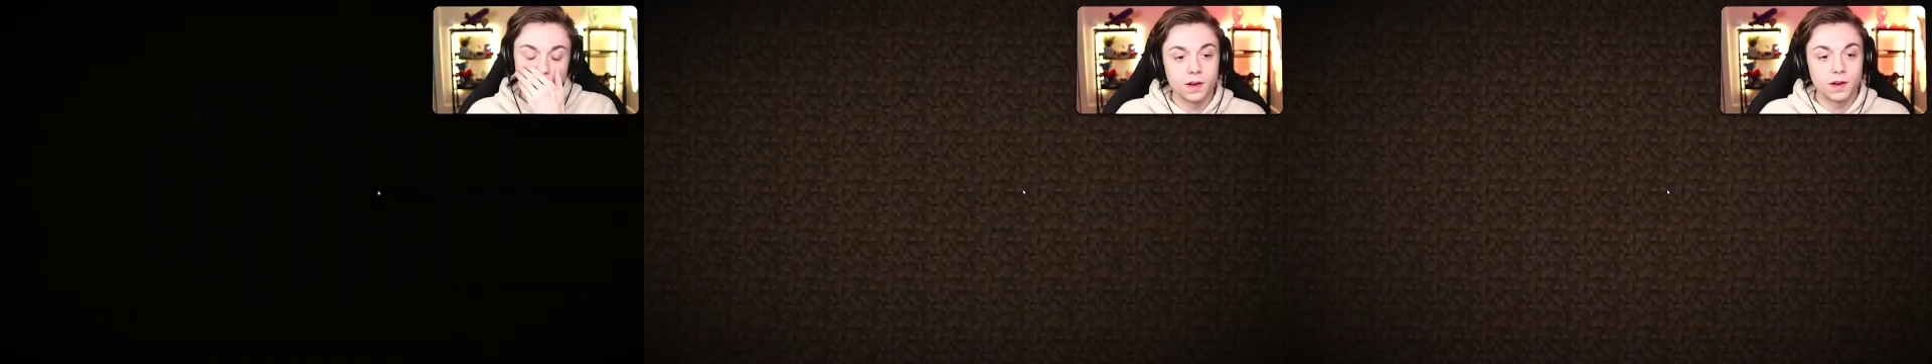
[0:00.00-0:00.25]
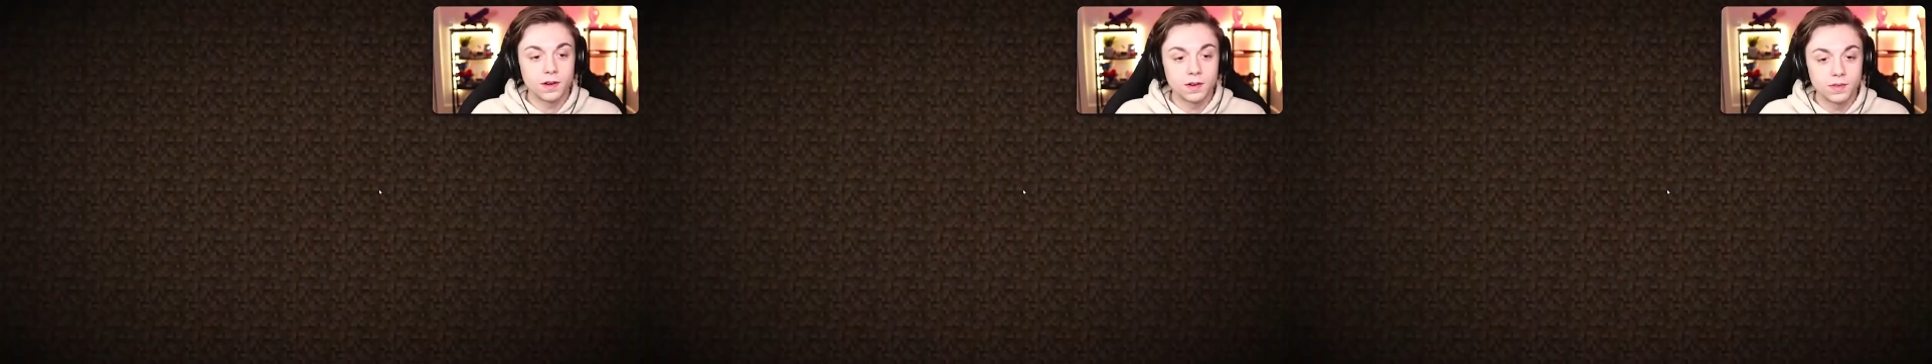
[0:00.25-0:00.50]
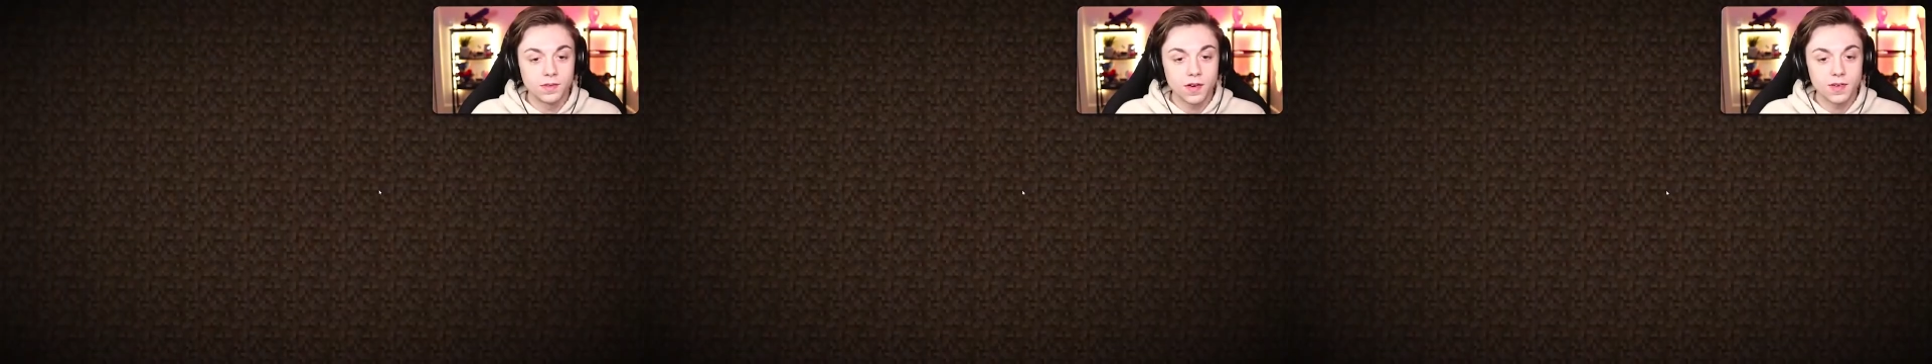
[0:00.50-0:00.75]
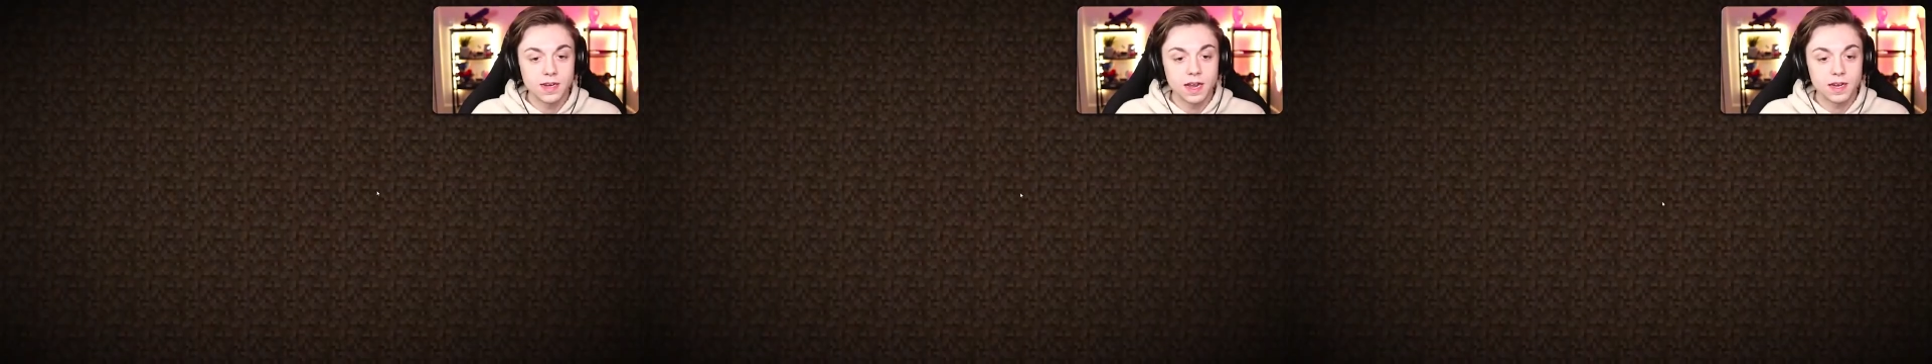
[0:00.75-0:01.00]
Oh,
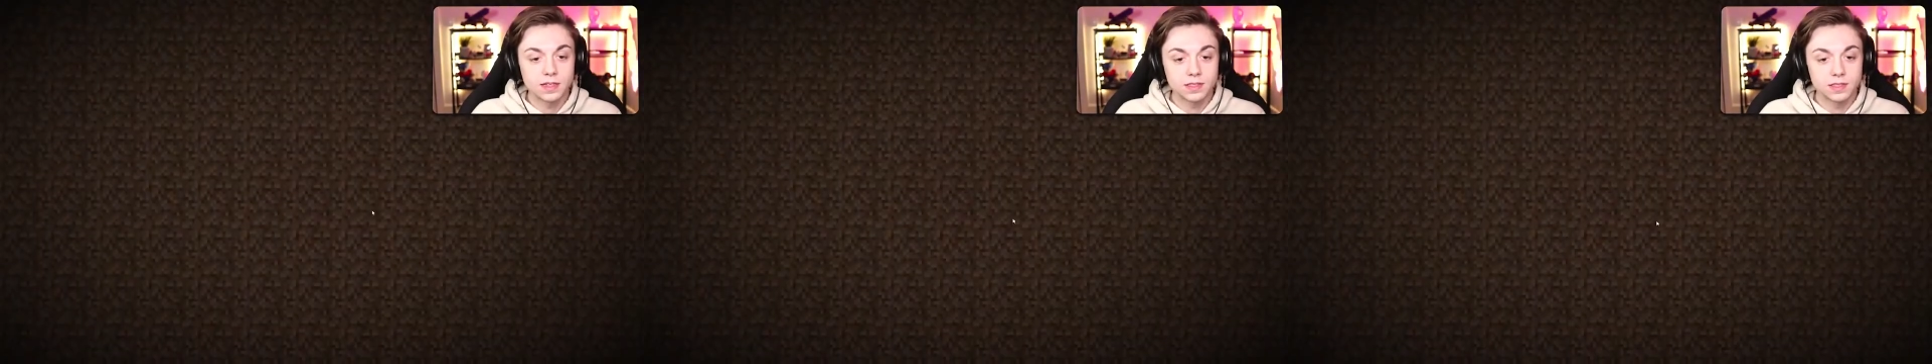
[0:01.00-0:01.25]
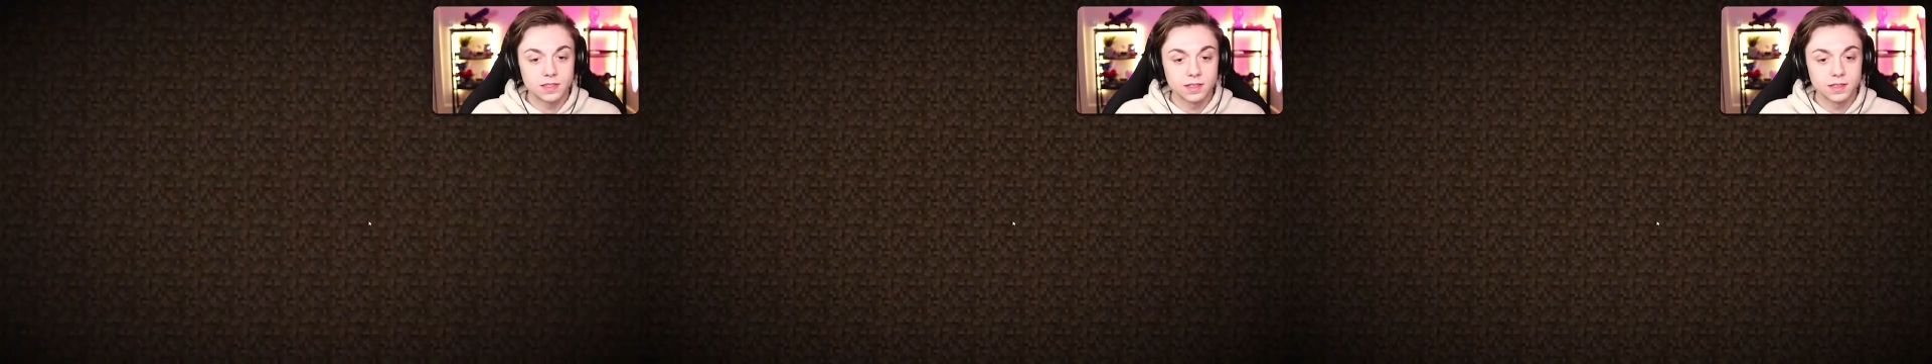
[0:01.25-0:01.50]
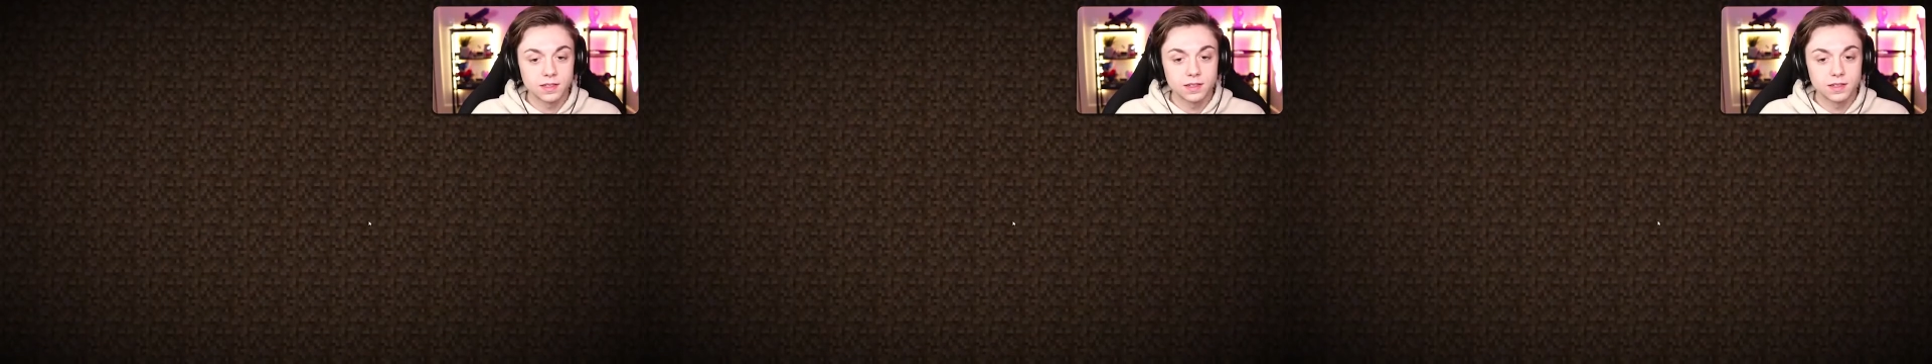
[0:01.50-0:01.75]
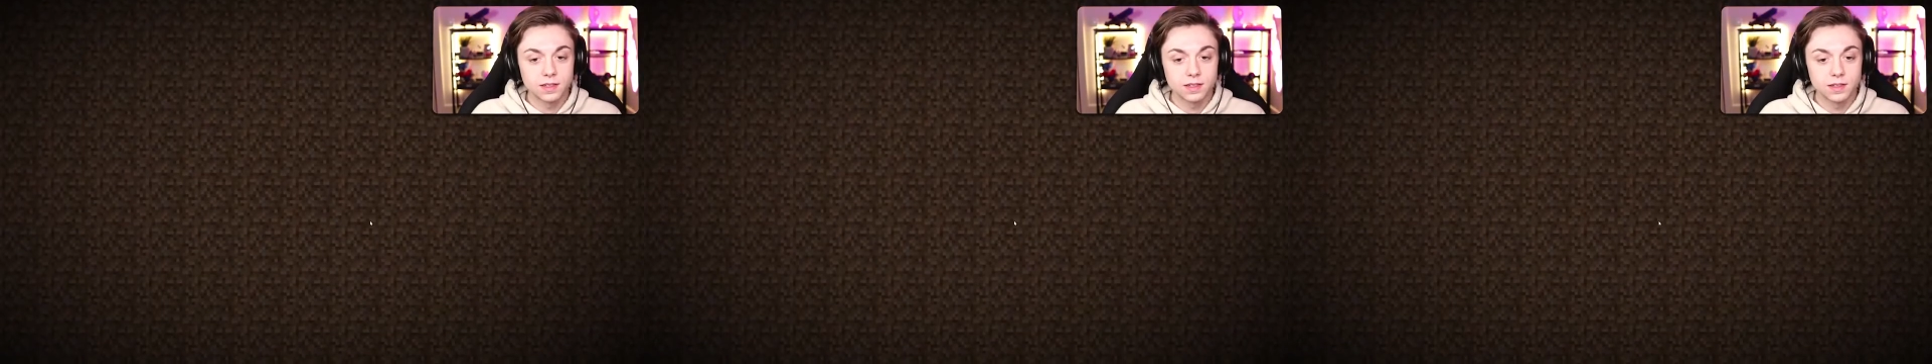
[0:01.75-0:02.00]
very nice. That was
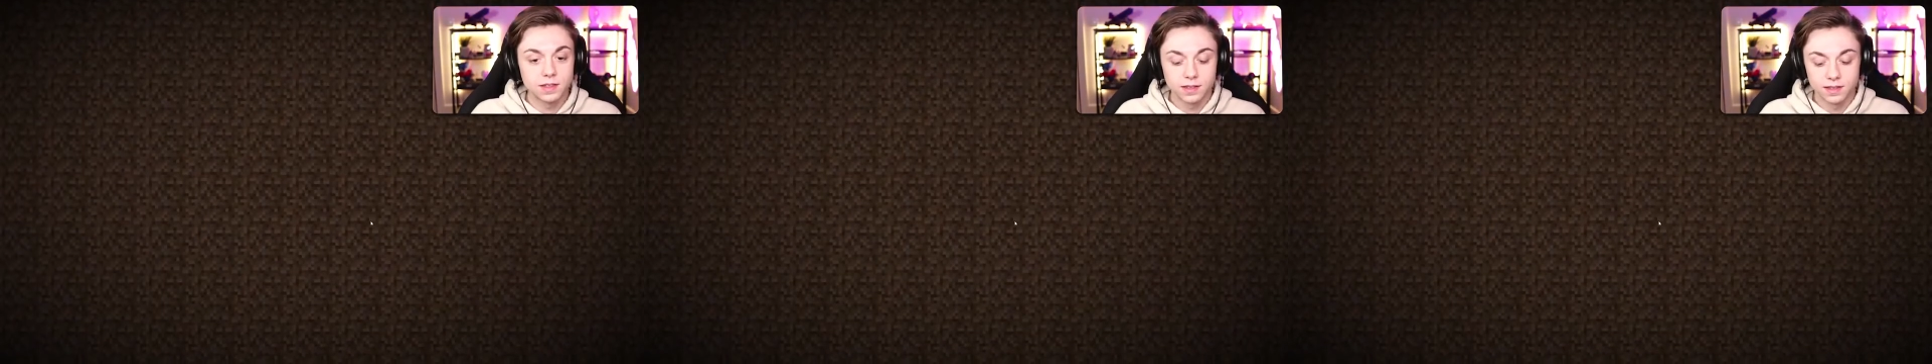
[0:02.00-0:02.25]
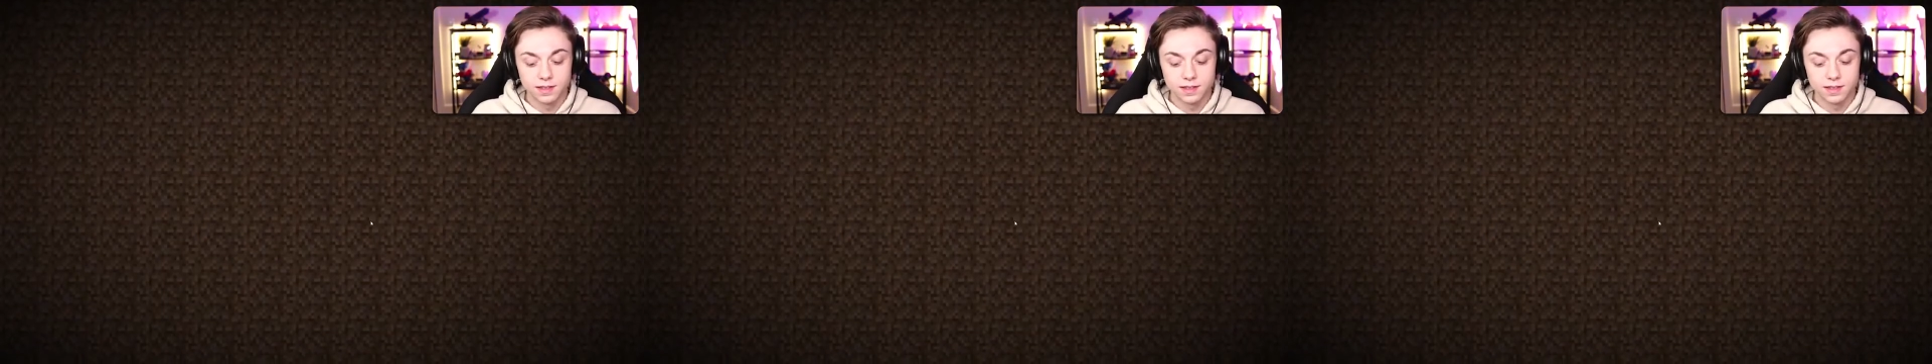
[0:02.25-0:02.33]
scary.